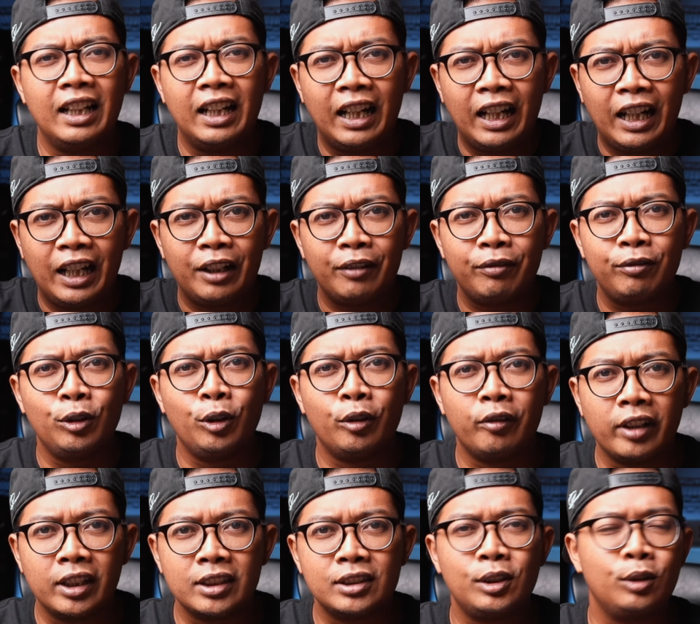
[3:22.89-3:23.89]
half low
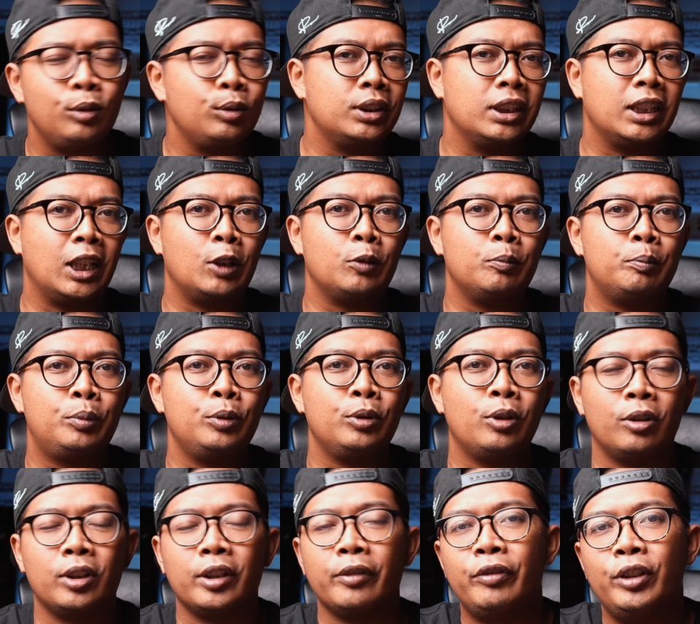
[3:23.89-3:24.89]
resolution output
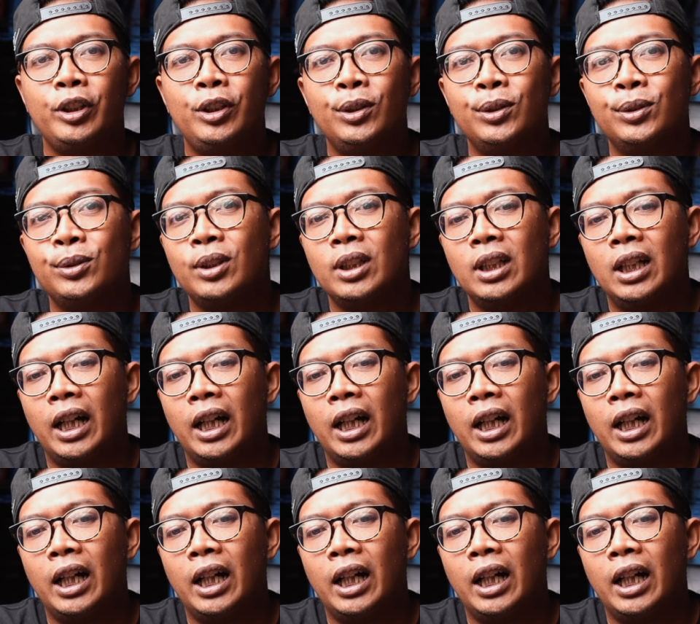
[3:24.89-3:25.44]
on the video.